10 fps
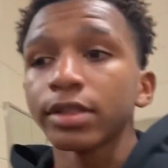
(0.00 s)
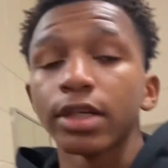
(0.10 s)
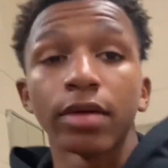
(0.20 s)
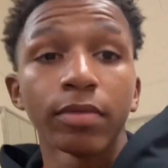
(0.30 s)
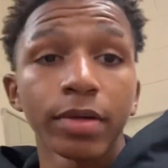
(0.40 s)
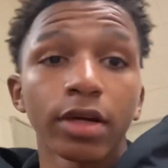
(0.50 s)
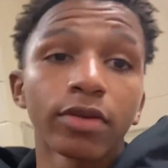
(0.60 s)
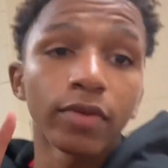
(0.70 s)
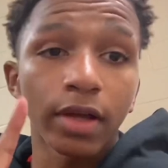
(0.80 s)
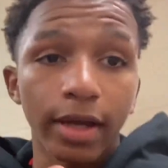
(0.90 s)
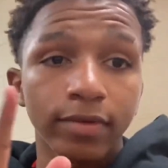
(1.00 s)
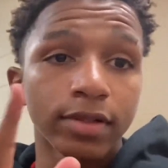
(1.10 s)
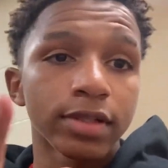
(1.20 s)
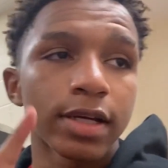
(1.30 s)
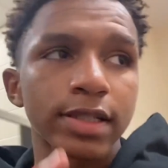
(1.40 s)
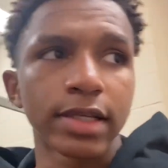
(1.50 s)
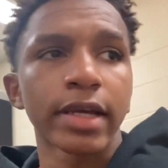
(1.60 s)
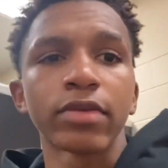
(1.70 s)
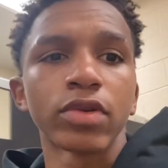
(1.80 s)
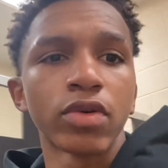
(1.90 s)
And I'm gonna pick up the vlog after this class because I
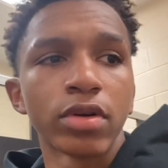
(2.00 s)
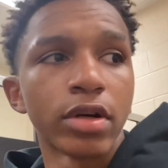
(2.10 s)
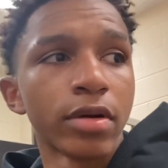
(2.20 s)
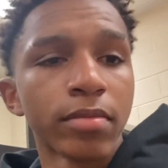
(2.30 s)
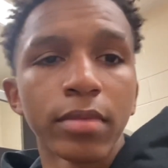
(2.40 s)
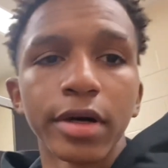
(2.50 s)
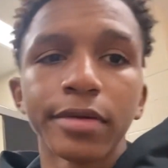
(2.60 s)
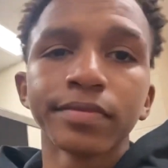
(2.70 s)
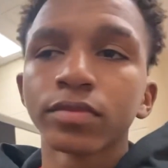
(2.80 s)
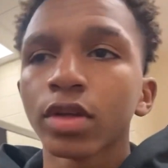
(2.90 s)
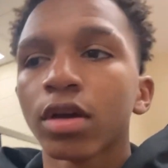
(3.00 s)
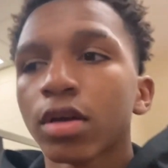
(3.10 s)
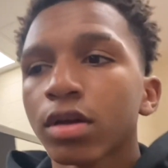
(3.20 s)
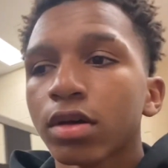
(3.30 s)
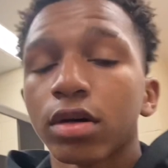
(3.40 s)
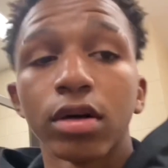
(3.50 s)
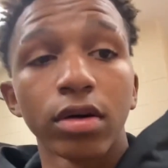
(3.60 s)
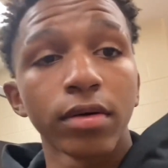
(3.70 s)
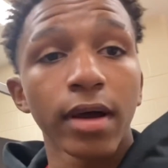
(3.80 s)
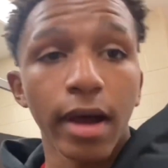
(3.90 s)
can't record in there. But uh,
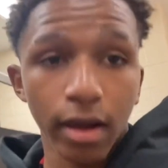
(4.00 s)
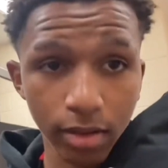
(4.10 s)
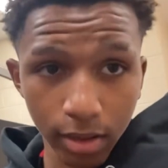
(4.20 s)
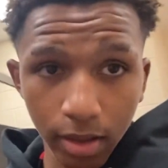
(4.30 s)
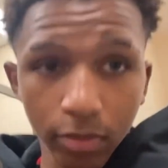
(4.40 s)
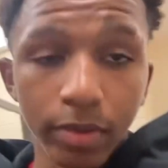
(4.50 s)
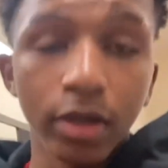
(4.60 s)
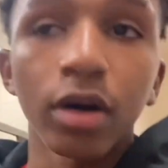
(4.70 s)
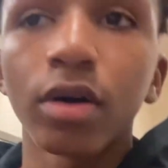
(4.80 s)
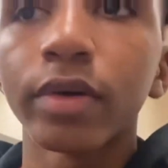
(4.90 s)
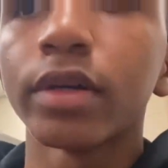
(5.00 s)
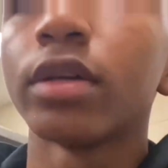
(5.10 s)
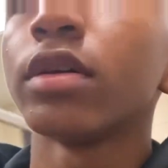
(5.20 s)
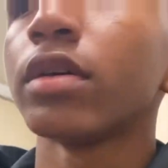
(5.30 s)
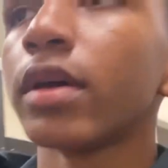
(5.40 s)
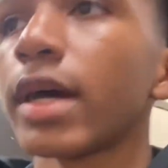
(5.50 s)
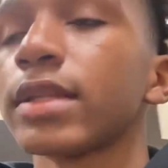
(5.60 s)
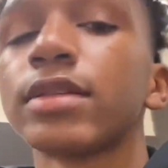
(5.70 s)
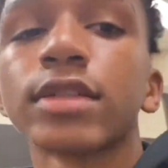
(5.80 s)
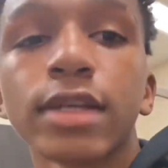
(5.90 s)
I'm gonna be in the hallway after
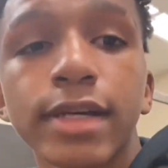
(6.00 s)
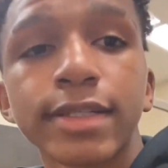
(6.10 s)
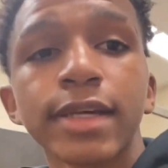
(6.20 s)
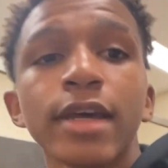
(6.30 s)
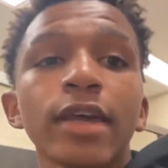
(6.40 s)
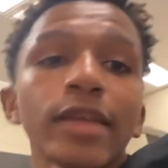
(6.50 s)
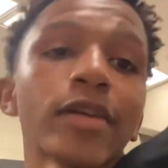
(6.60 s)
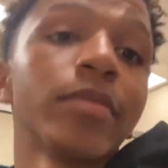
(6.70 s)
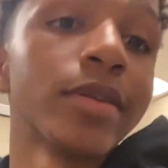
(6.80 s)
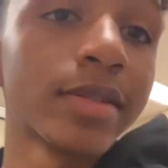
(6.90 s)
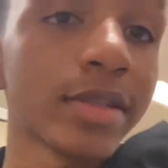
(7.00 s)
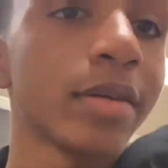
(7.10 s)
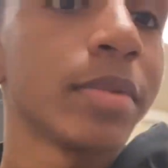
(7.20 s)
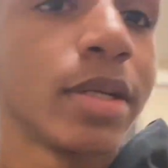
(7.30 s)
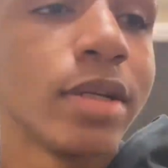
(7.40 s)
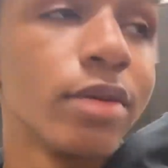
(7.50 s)
this class. Y'all gonna be able to see everybody in there.